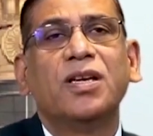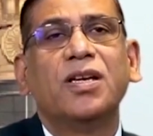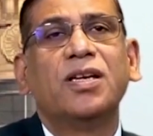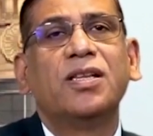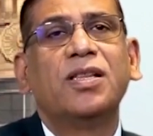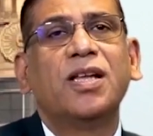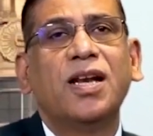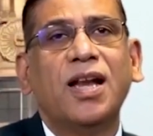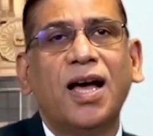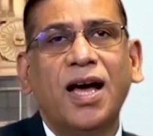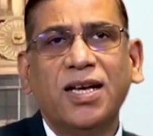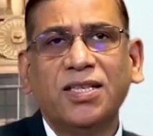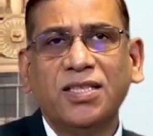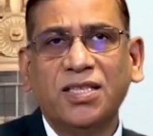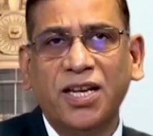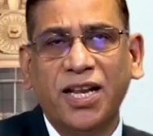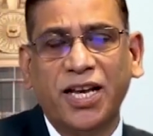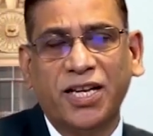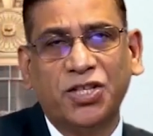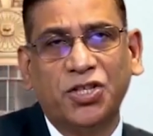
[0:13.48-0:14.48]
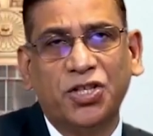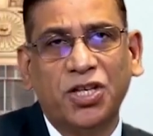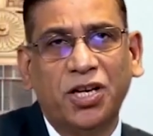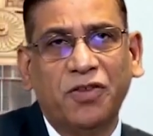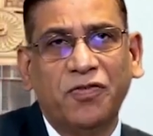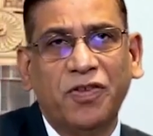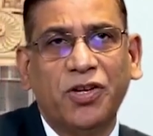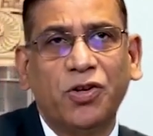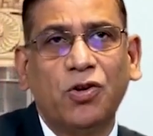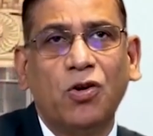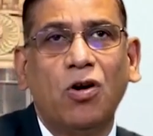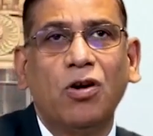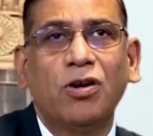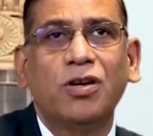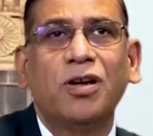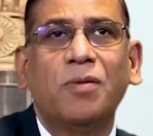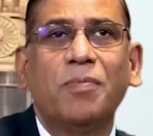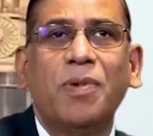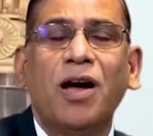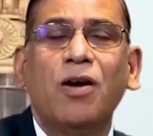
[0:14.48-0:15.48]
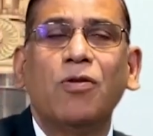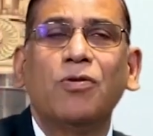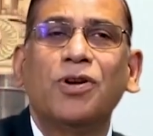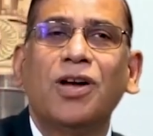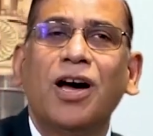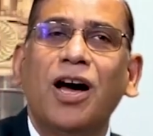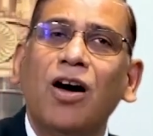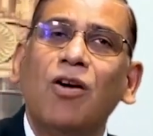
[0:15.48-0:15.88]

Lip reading: In the last lecture we talked about